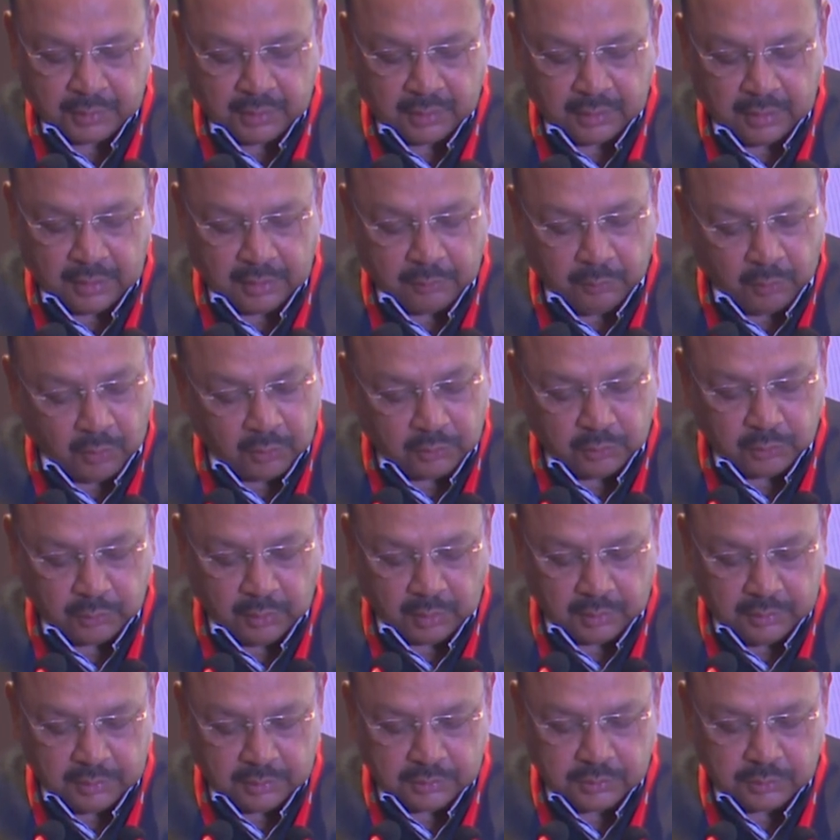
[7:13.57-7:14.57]
I want to
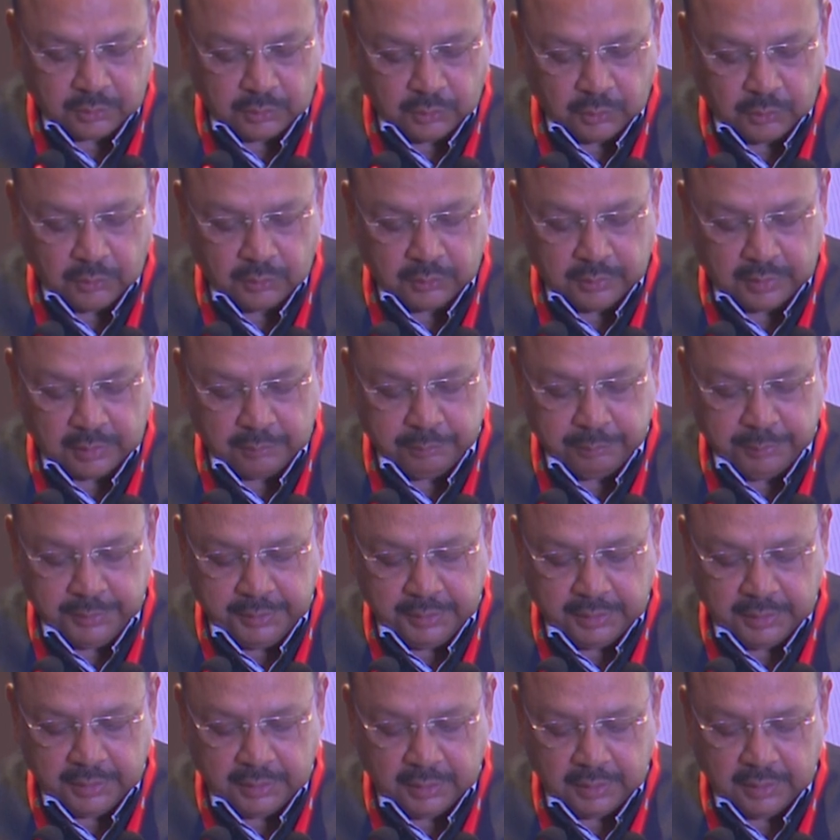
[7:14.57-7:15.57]
underscore that
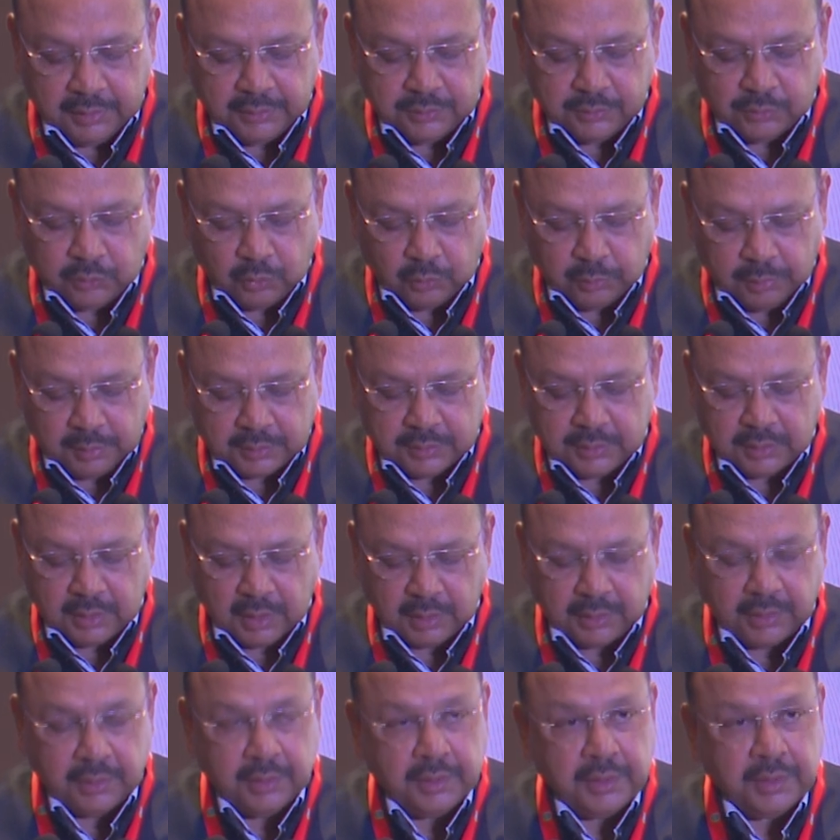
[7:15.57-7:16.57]
PKI's robust
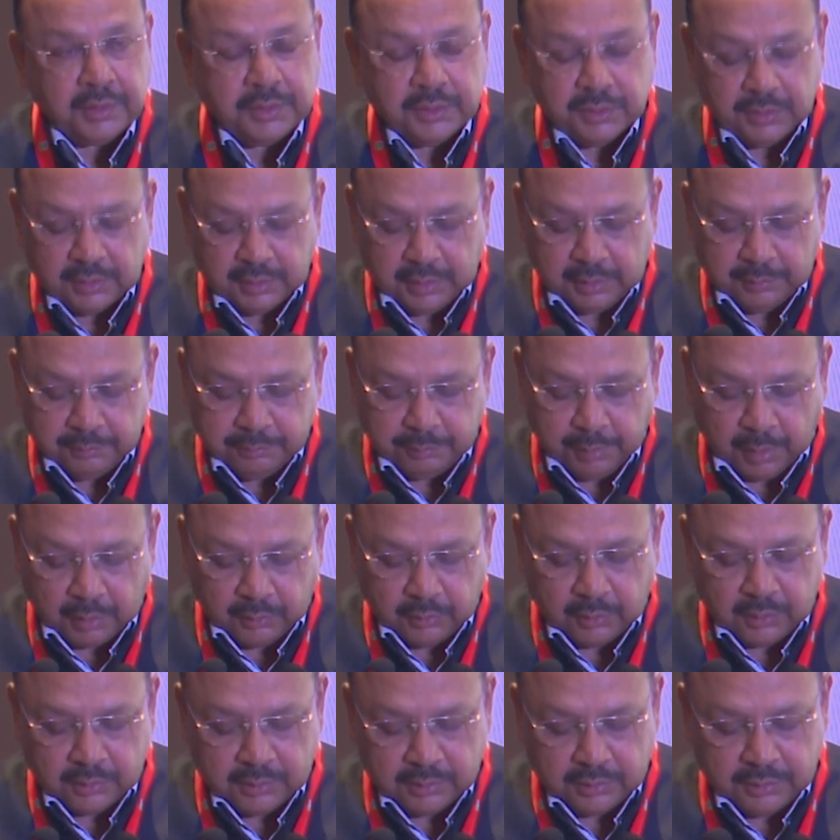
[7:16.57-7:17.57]
architecture
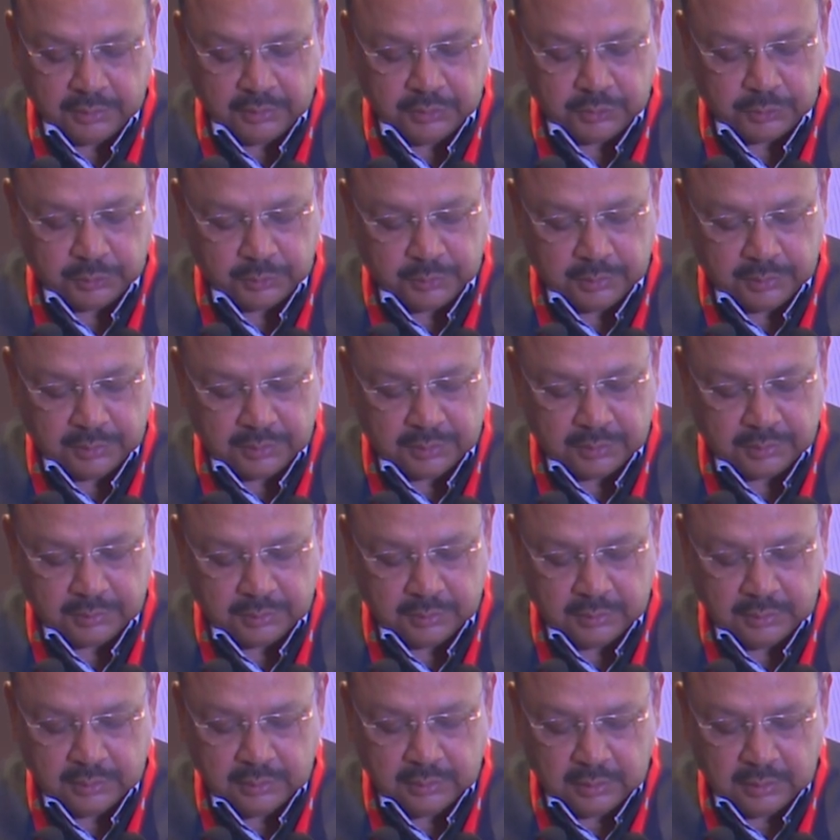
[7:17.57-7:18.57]
empowers the issuance,
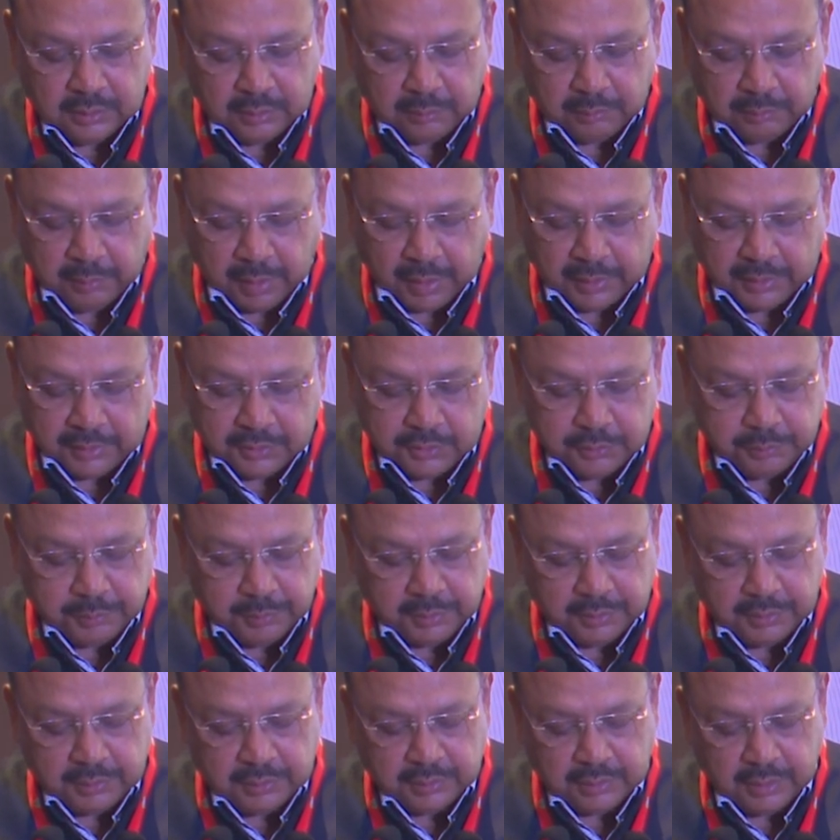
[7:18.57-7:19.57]

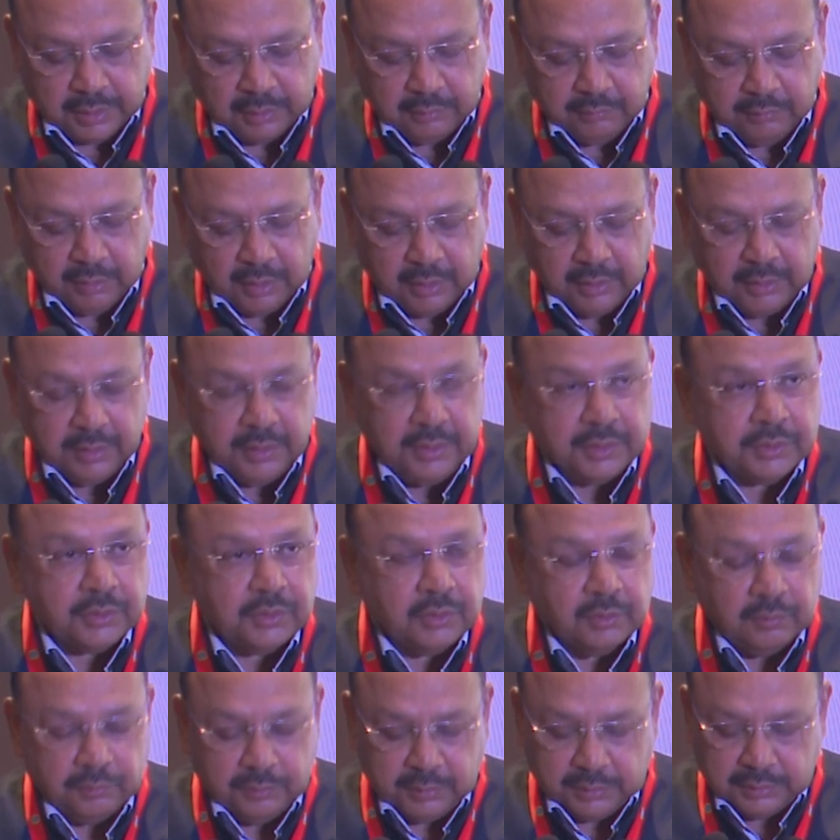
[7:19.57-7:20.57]
management, and validation
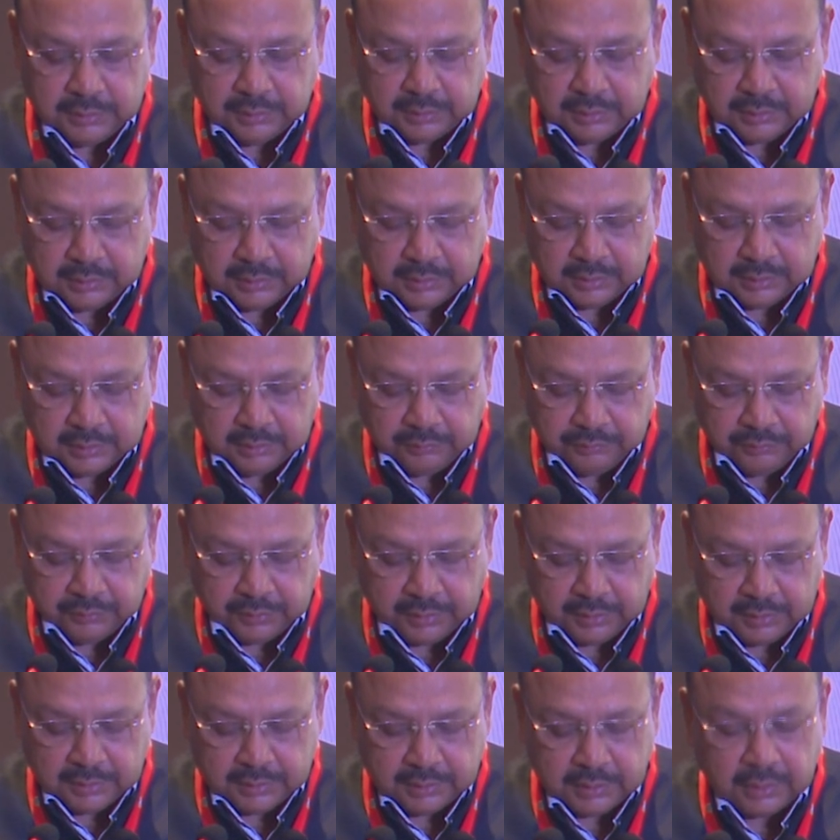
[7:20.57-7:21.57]
of digital
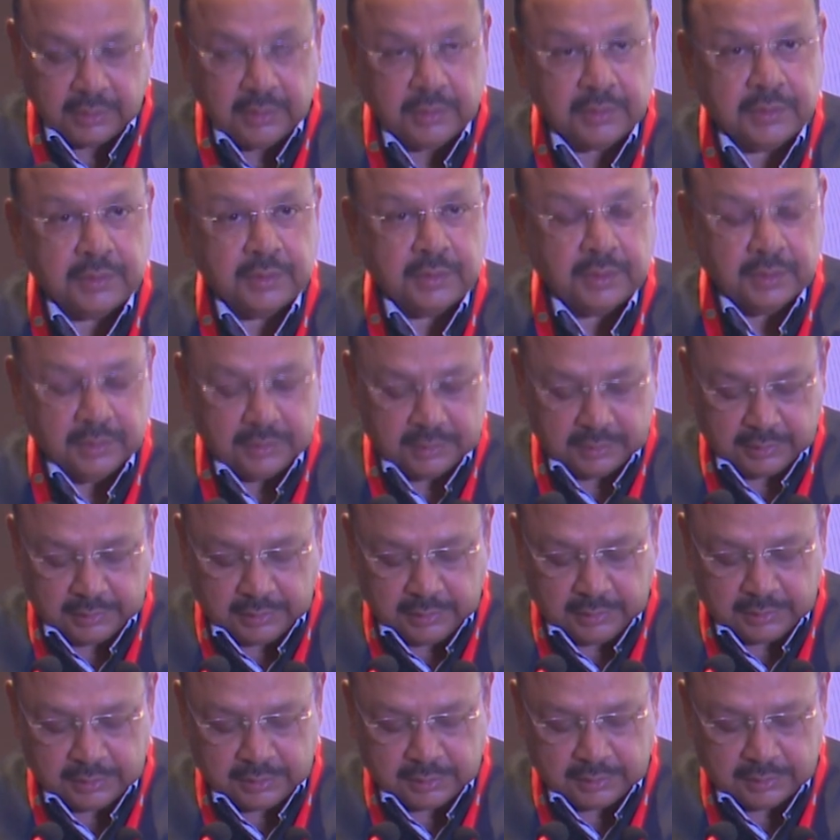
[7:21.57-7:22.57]
certificates and digital
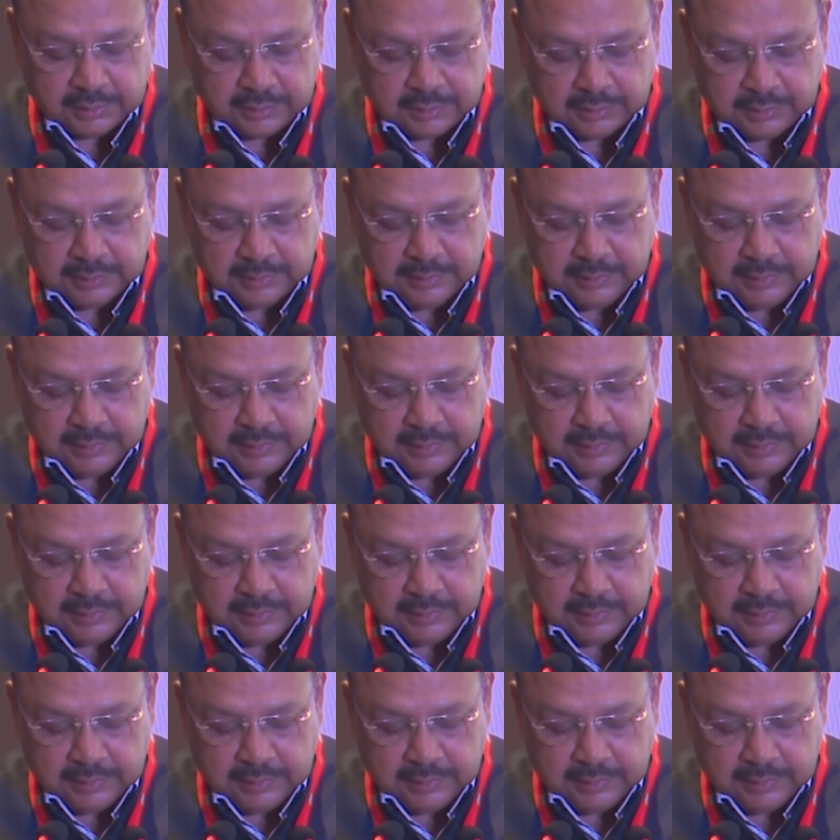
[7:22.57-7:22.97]
signatures,